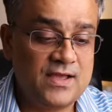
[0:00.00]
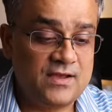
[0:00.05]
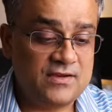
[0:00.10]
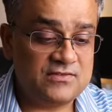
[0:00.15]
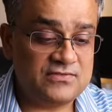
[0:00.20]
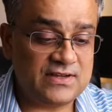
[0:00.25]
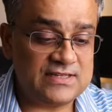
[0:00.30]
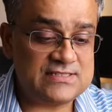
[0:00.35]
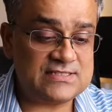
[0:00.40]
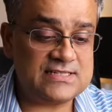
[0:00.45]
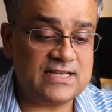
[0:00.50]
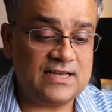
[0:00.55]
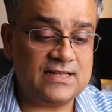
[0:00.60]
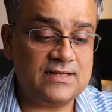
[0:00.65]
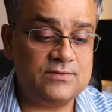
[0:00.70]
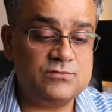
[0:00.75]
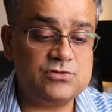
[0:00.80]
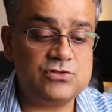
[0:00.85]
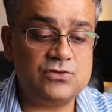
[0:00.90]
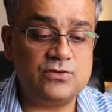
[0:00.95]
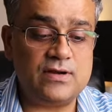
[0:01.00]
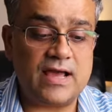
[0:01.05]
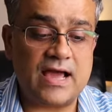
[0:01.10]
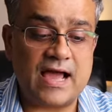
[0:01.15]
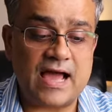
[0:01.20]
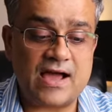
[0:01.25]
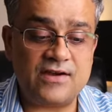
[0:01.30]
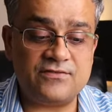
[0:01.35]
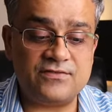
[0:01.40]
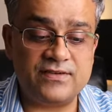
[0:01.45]
First column should
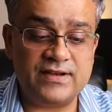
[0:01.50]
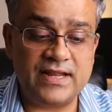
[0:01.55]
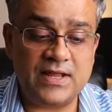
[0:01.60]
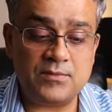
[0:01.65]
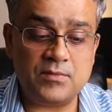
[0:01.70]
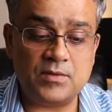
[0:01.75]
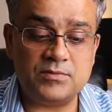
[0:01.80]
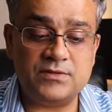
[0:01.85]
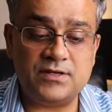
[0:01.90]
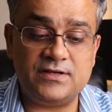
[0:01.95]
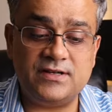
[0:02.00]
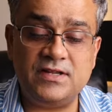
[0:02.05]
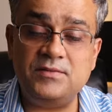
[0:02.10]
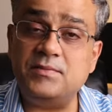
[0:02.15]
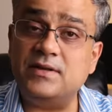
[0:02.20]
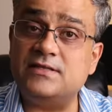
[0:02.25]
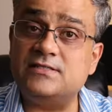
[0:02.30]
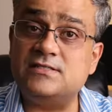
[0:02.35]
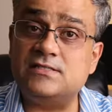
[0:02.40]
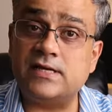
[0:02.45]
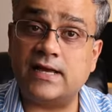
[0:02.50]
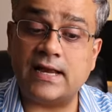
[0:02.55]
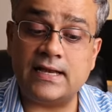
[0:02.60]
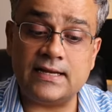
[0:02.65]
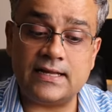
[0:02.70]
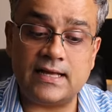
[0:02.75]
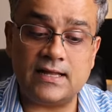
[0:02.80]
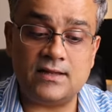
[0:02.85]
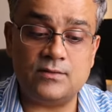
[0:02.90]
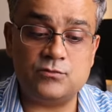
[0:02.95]
have name of the team and second
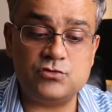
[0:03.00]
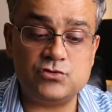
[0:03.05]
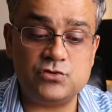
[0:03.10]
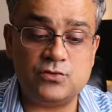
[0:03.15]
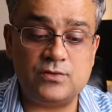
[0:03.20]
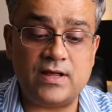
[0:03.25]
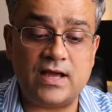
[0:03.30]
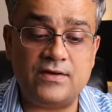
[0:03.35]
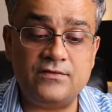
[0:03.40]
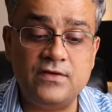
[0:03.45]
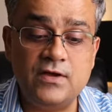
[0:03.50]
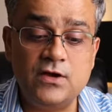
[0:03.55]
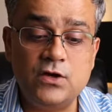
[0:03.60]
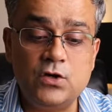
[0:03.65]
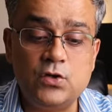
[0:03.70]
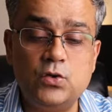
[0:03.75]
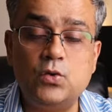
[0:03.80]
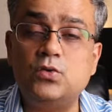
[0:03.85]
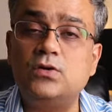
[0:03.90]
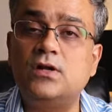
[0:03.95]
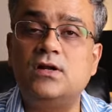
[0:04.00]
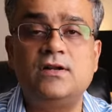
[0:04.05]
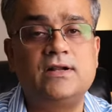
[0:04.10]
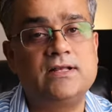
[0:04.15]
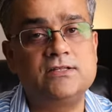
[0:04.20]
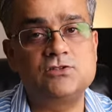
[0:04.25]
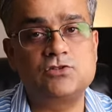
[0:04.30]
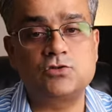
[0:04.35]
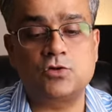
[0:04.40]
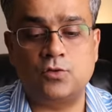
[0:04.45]
column should have total
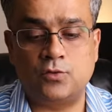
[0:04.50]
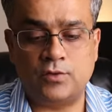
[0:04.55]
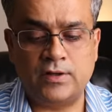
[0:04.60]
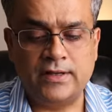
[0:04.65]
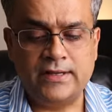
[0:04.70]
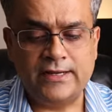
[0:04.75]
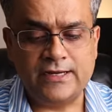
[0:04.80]
runs scored.